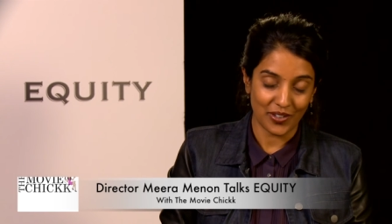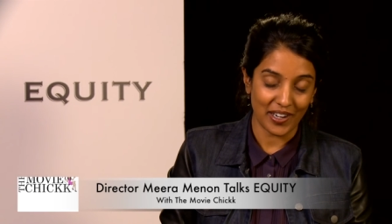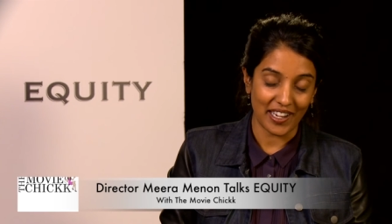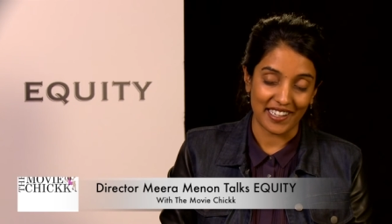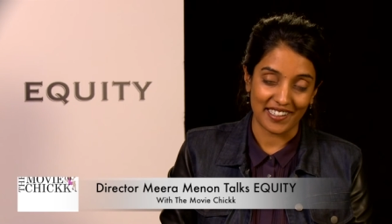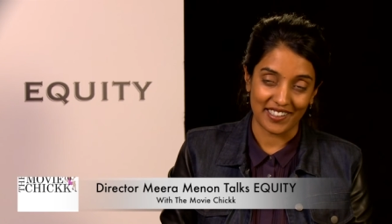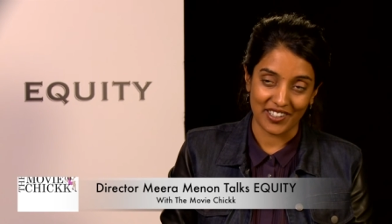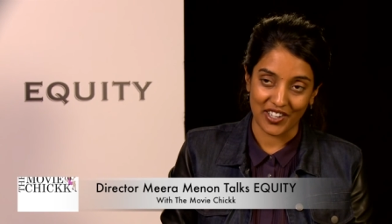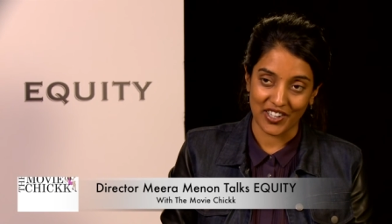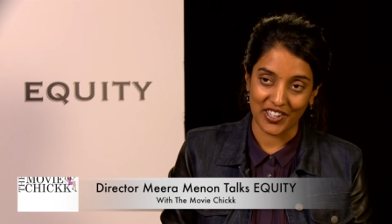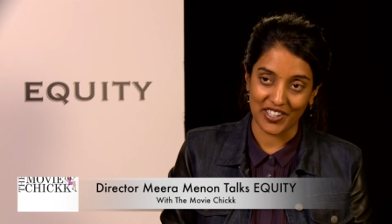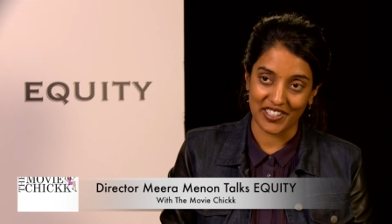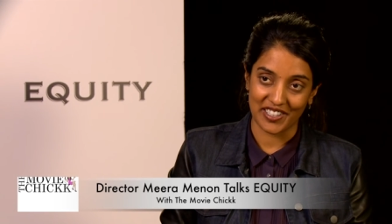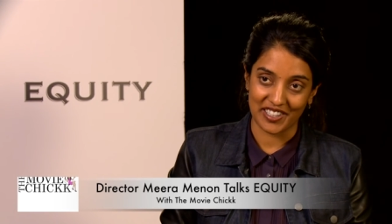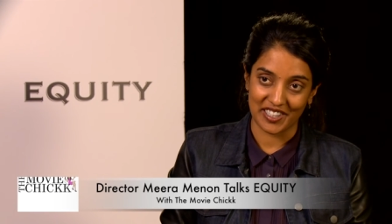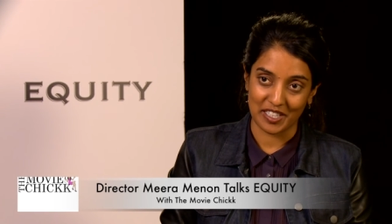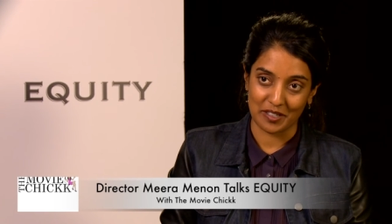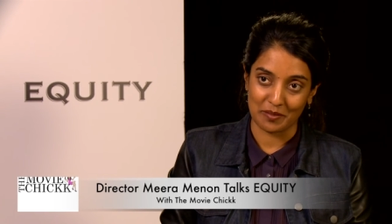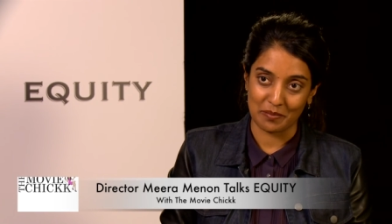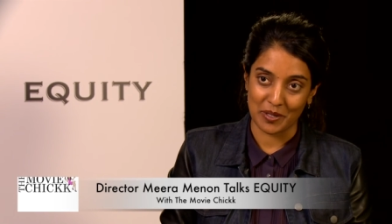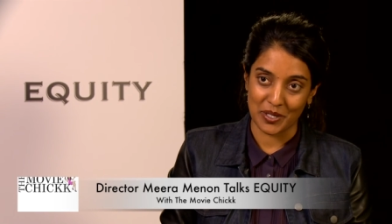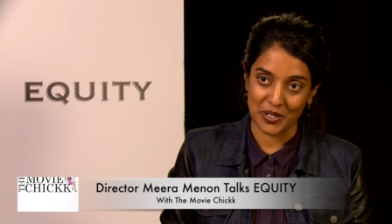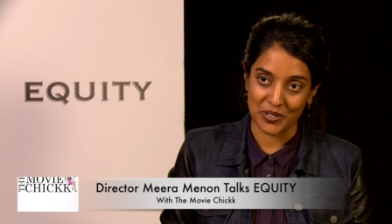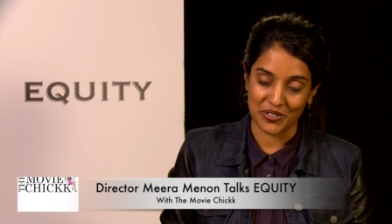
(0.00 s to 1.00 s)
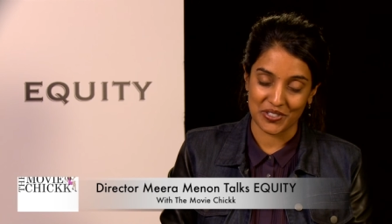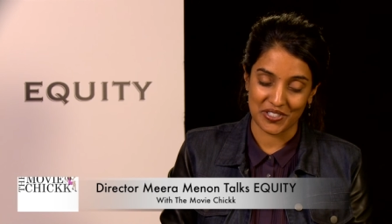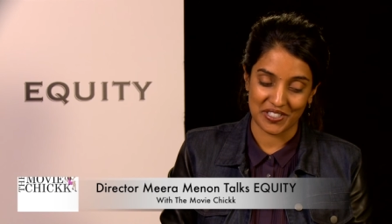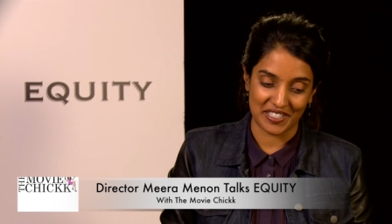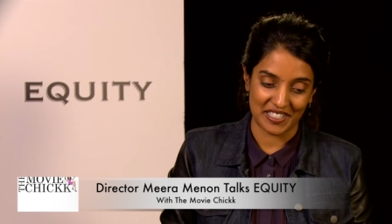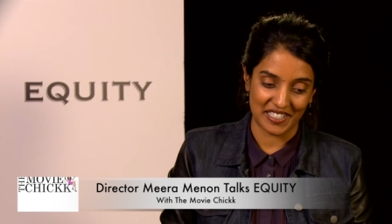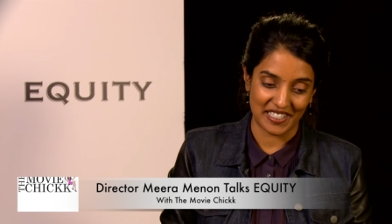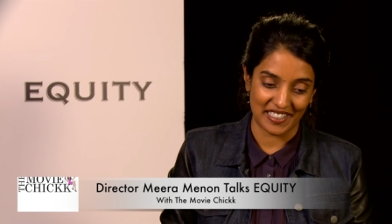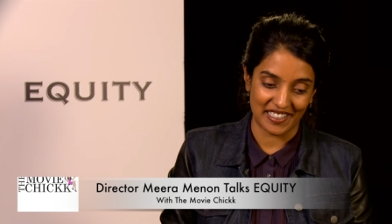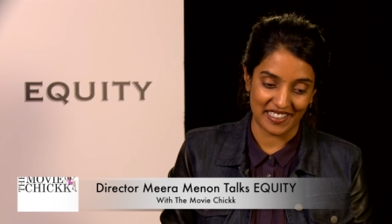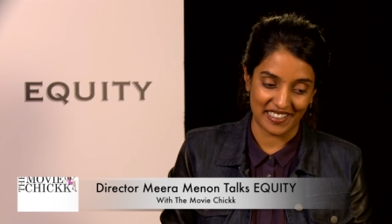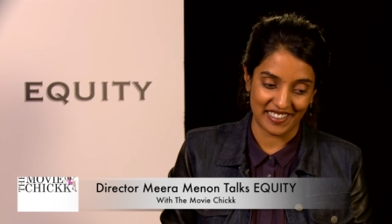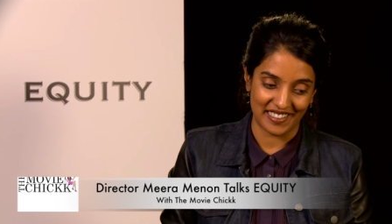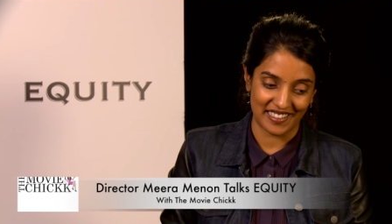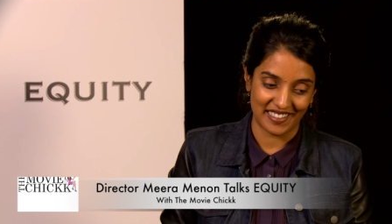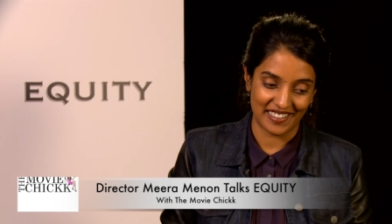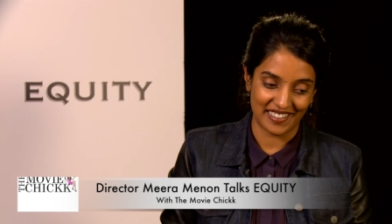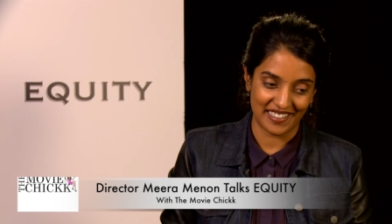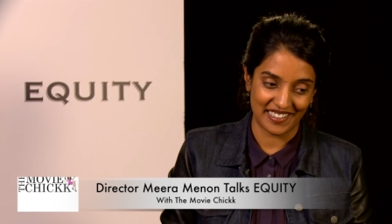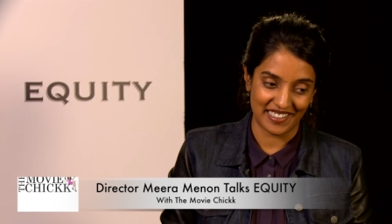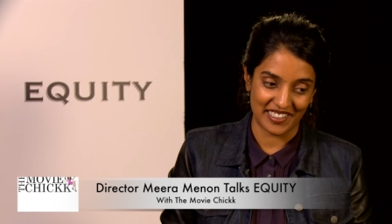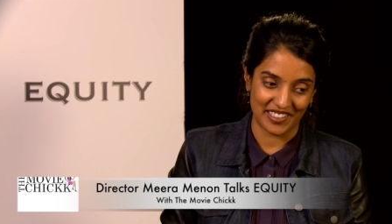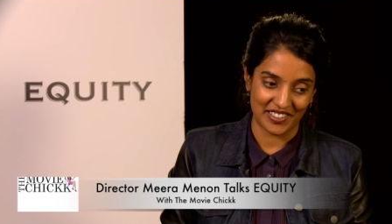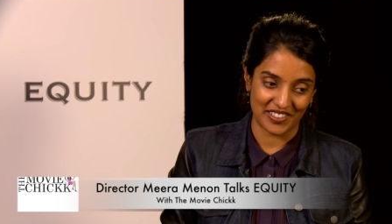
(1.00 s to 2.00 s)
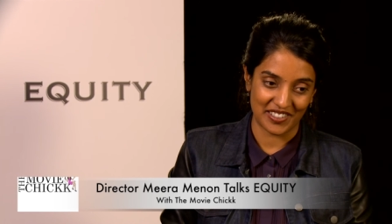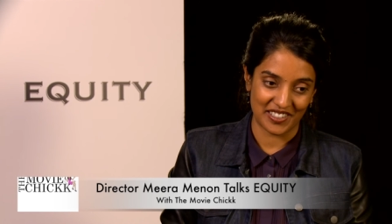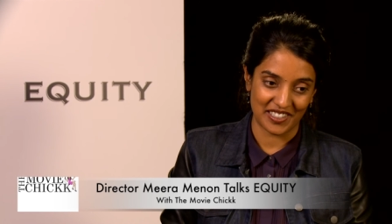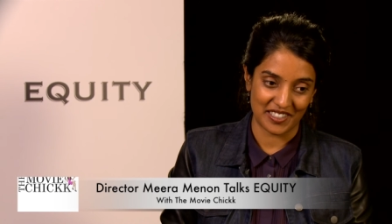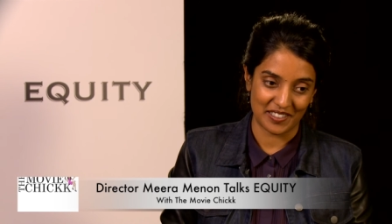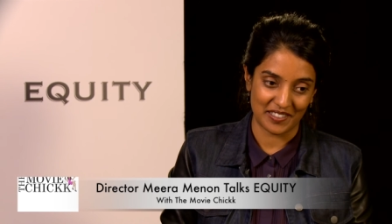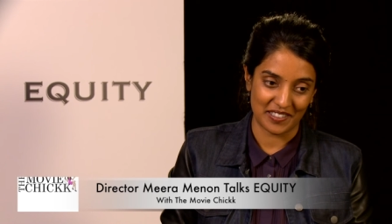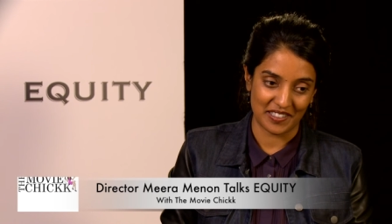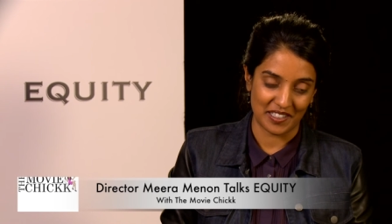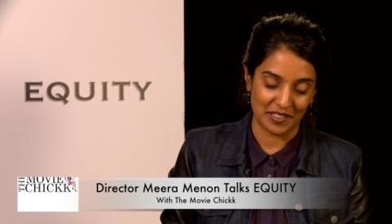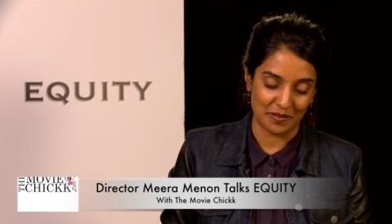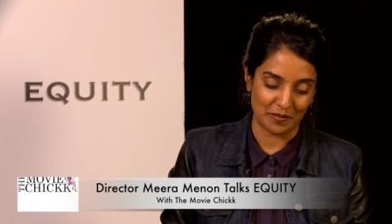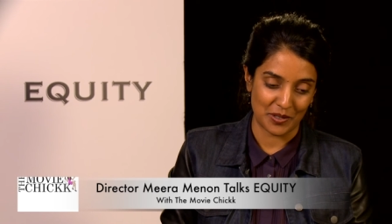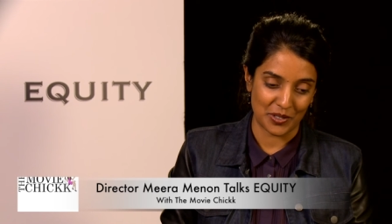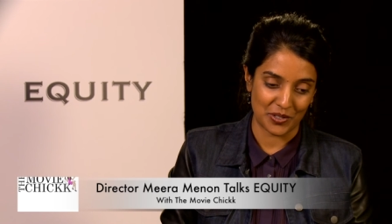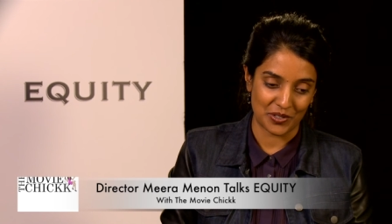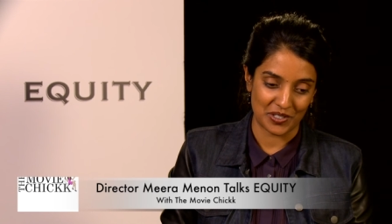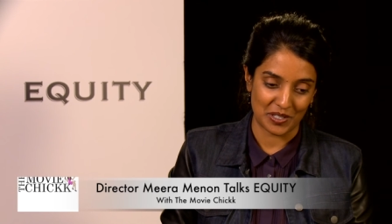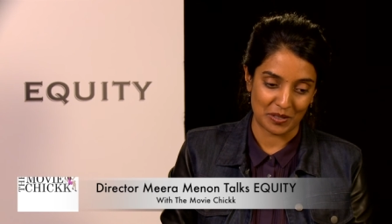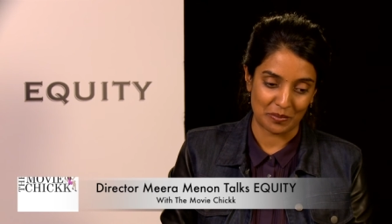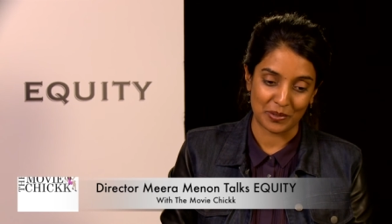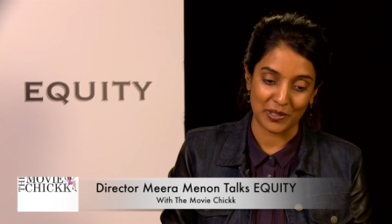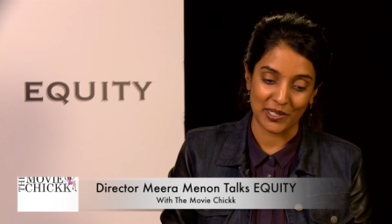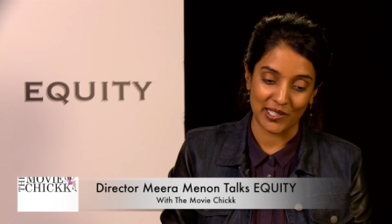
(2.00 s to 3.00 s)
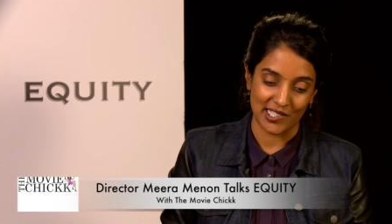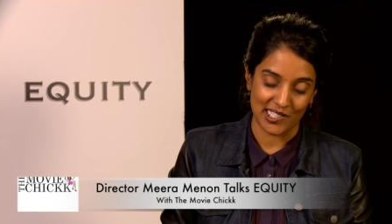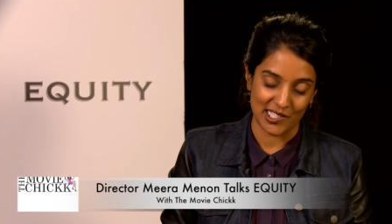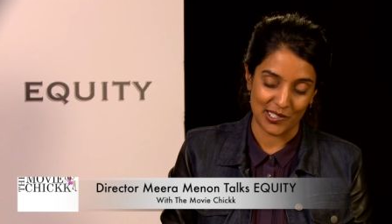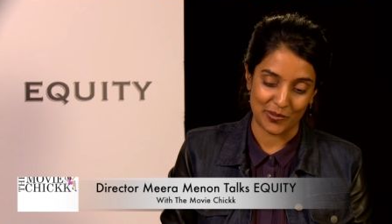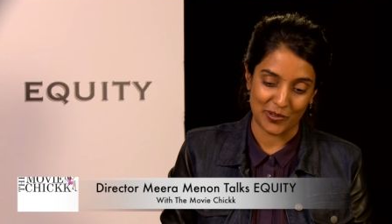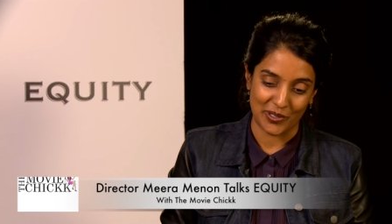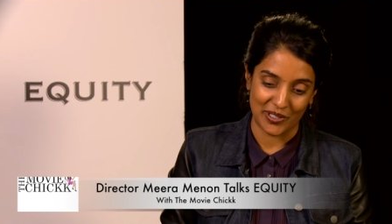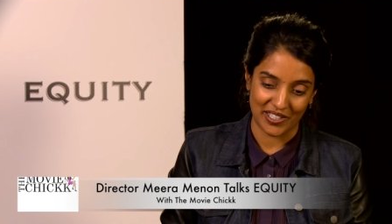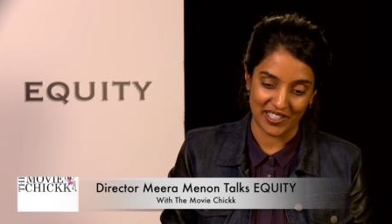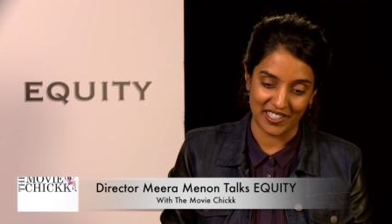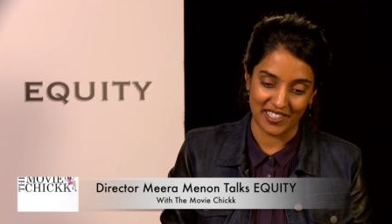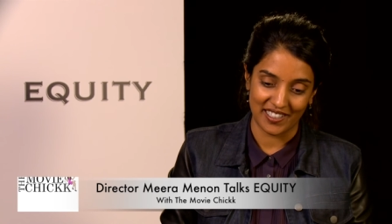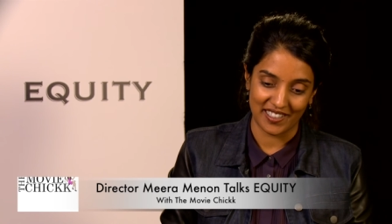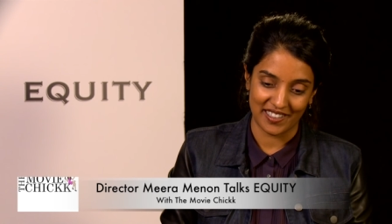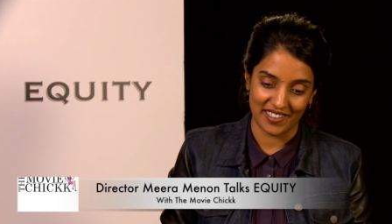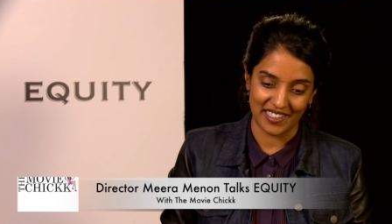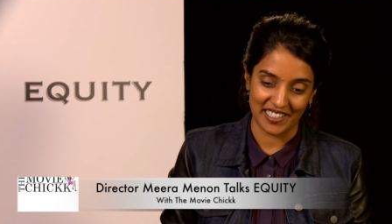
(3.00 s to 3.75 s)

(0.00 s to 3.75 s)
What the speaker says: Right. Aren't the most, you know, the most applause worthy.